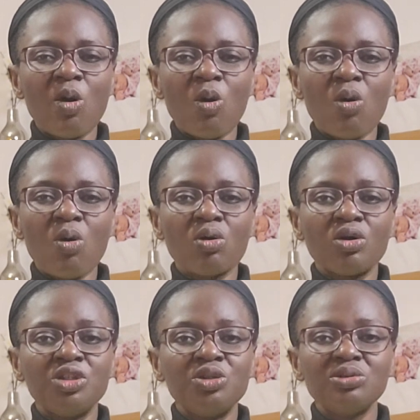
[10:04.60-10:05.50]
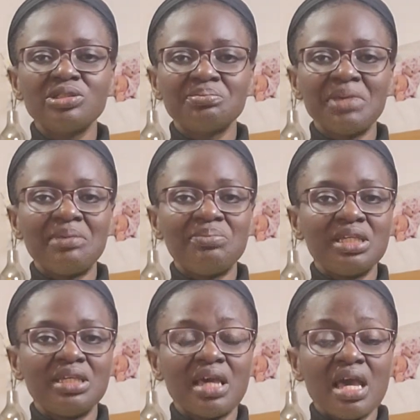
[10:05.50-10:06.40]
or use
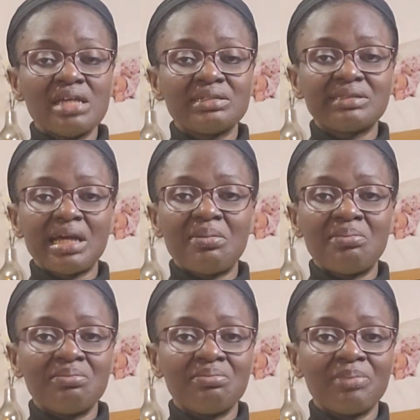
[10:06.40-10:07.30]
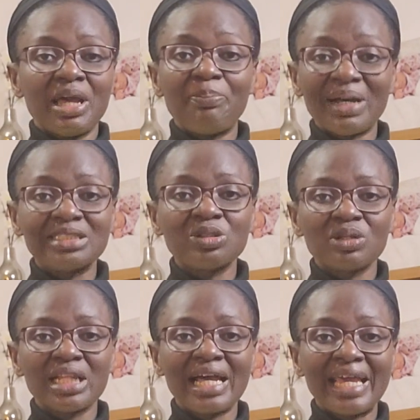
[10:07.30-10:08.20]
maybe a
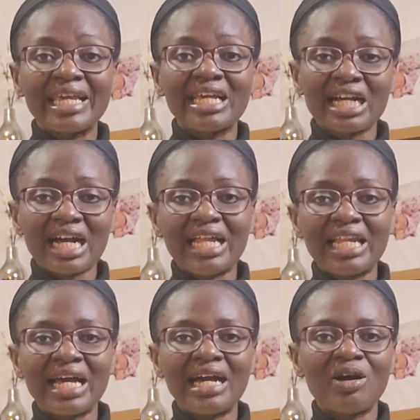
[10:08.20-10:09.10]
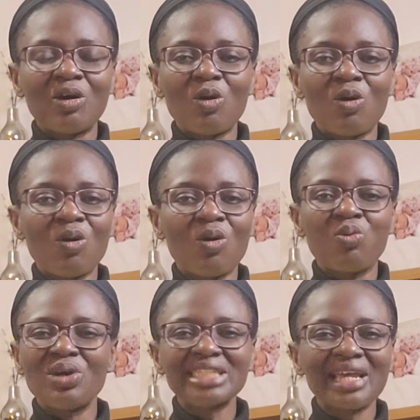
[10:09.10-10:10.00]
particular ink color, or
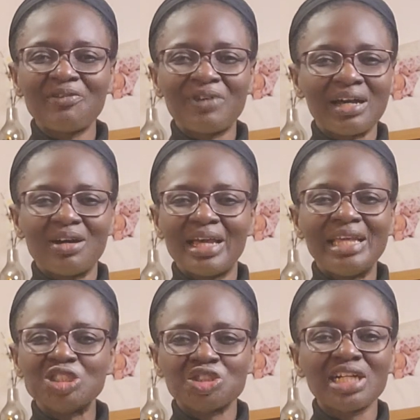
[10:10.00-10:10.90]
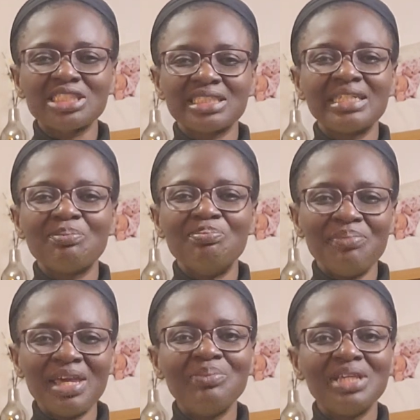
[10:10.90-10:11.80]
whichever instruction
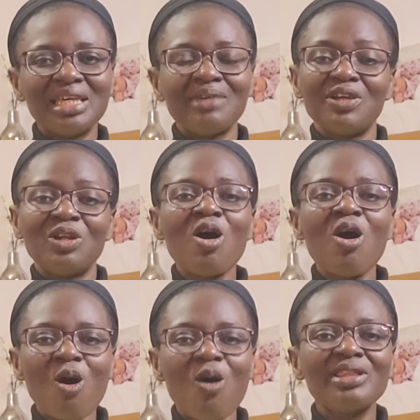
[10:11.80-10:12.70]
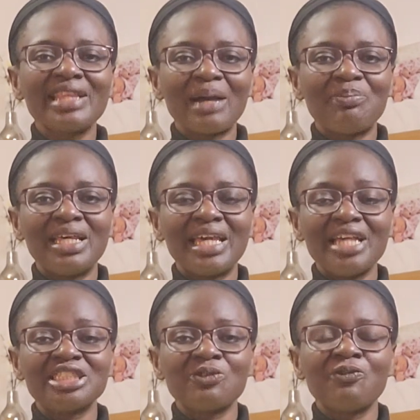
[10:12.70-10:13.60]
may be given on the
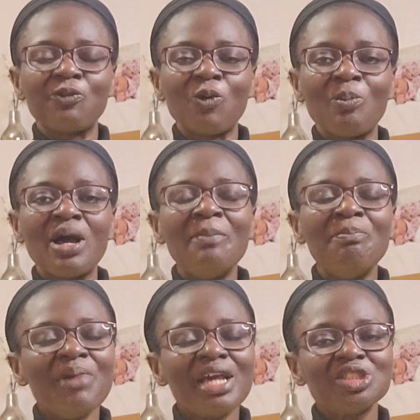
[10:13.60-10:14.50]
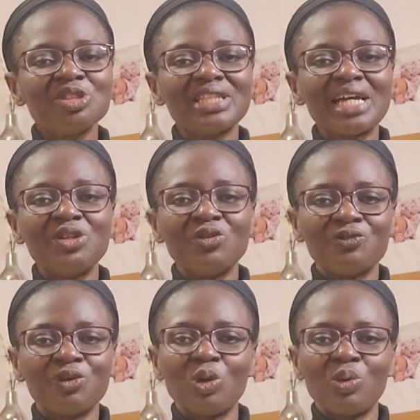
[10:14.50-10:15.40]
application form. Make sure that you
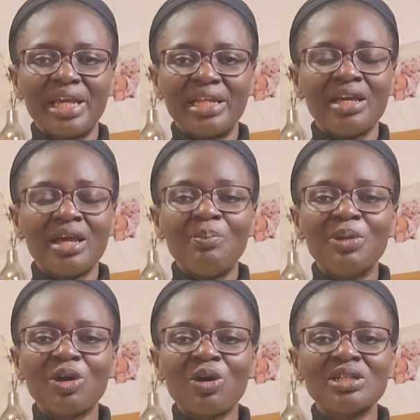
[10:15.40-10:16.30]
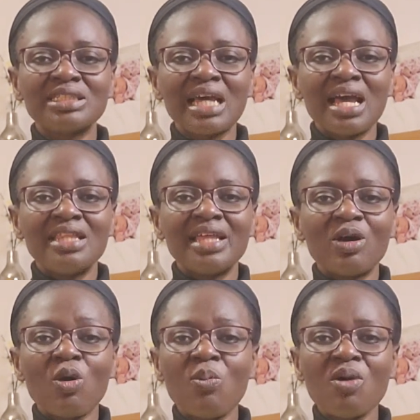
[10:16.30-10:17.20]
follow it, because the
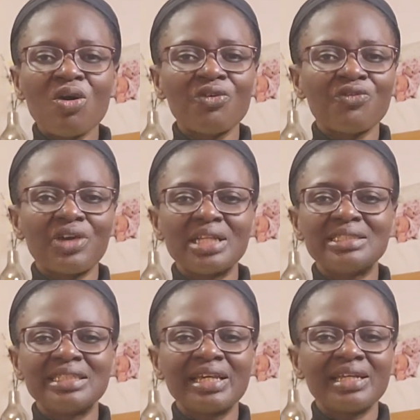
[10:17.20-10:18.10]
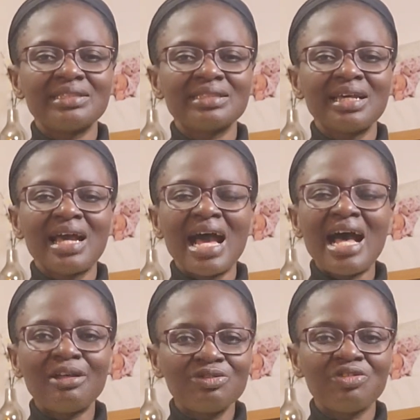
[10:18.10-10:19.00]
Home Office gets
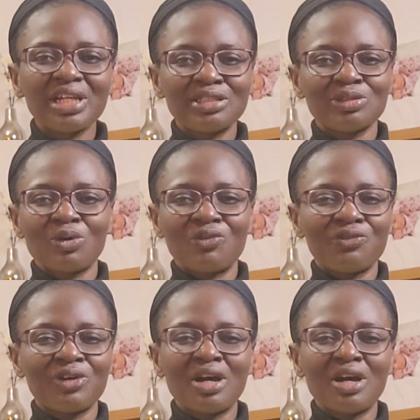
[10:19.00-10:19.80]
hundreds of,